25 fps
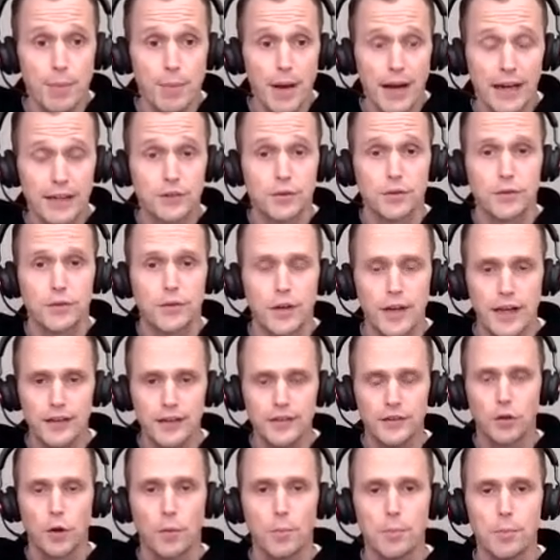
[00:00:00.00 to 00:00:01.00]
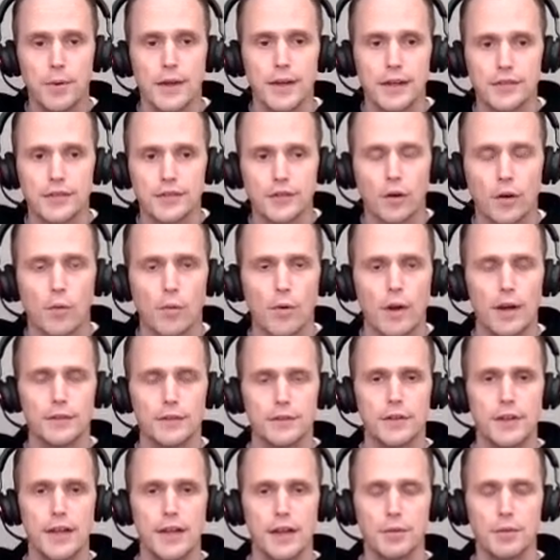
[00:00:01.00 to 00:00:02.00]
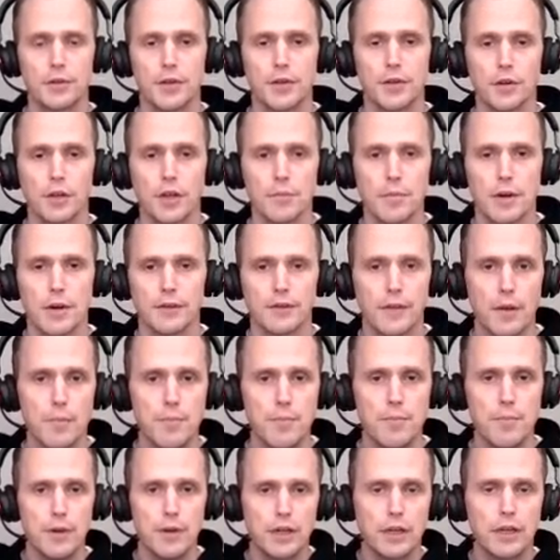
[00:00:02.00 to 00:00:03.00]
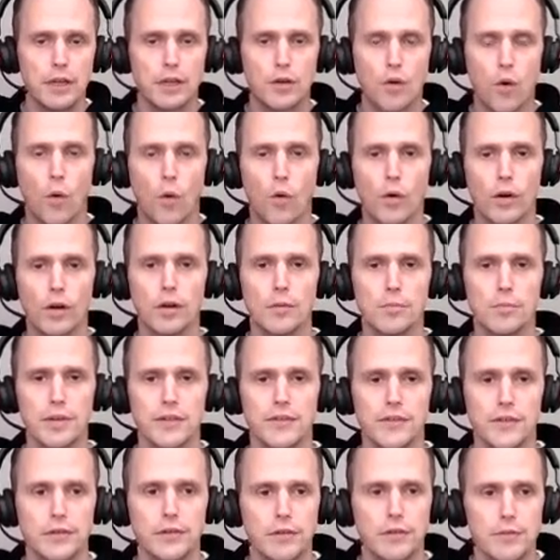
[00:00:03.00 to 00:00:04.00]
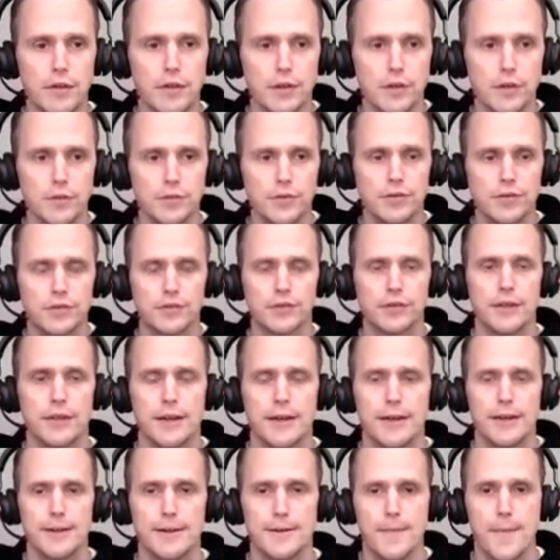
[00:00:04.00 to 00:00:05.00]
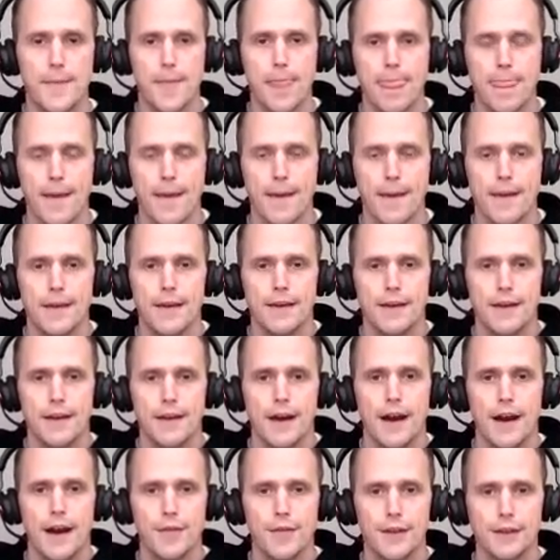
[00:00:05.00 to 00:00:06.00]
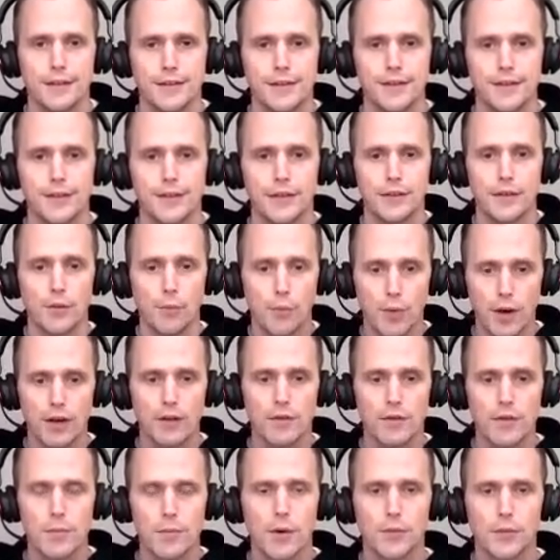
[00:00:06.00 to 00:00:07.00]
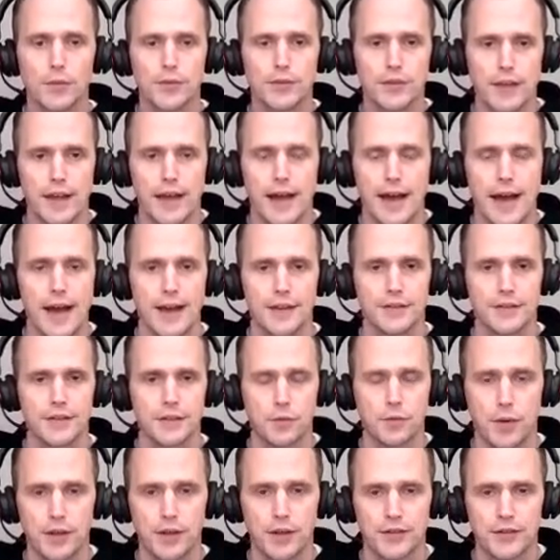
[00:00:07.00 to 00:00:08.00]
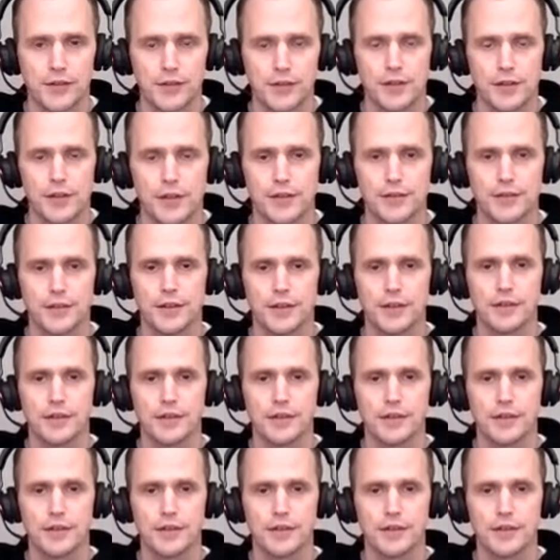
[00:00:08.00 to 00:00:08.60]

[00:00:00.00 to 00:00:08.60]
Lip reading: Back to today's topic. So today we're talking about quarterly business reviews. I think this is one of the most asked questions.